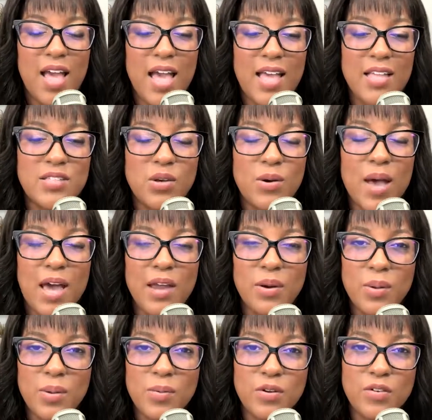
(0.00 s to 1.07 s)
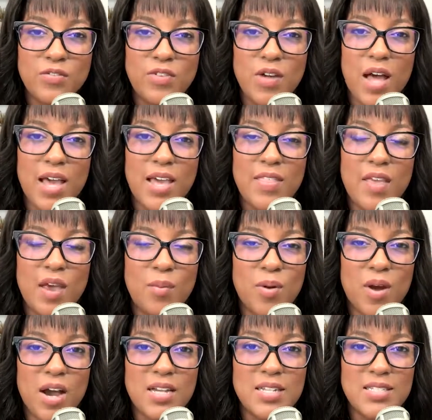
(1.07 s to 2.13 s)
And so how do we refine that
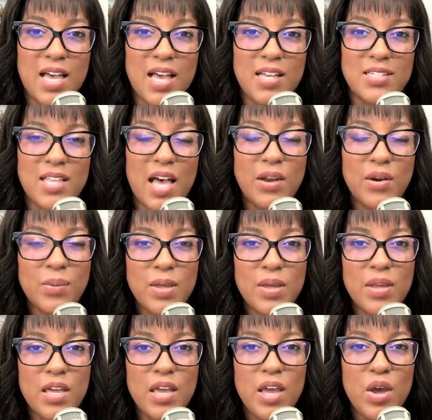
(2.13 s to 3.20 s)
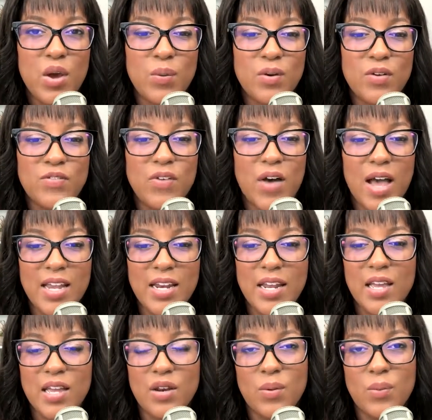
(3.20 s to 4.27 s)
process? How do we refine
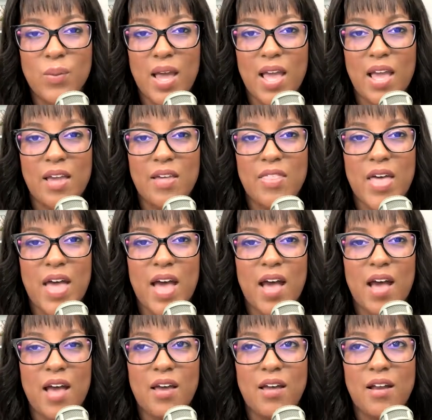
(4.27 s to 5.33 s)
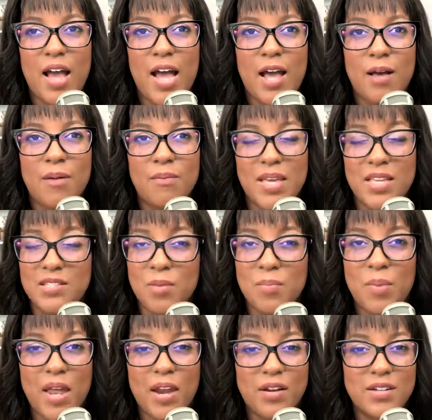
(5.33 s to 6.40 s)
it in a way that makes it
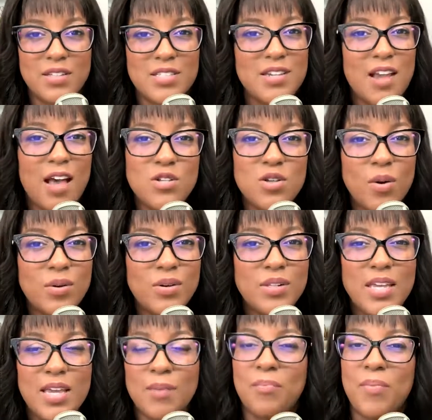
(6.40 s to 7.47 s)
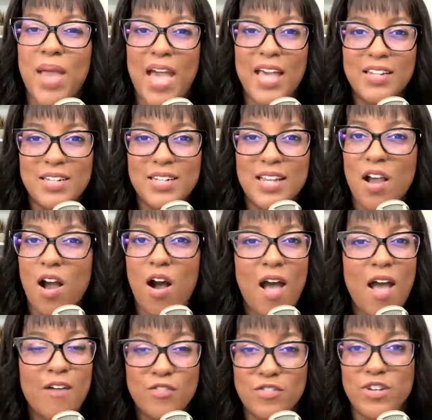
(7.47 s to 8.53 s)
better? It's not totally abandoning
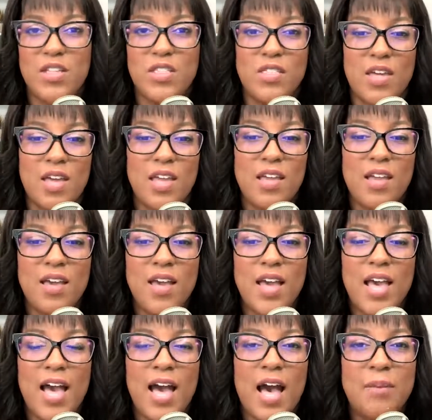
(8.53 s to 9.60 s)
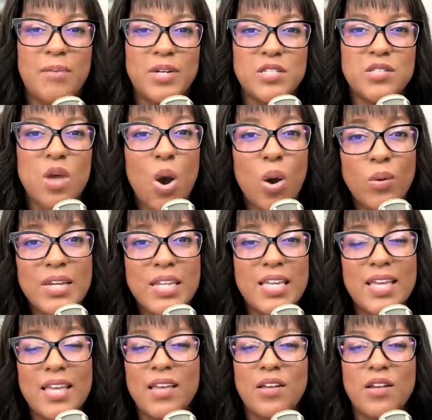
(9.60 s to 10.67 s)
everything, but it's honing
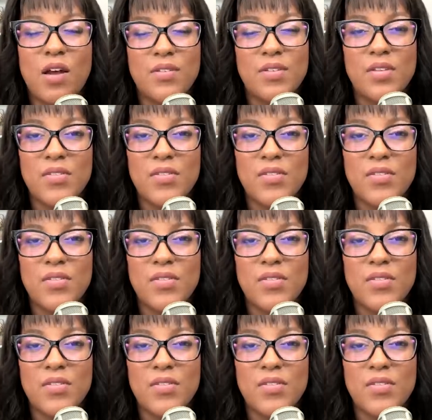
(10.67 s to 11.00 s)
in on the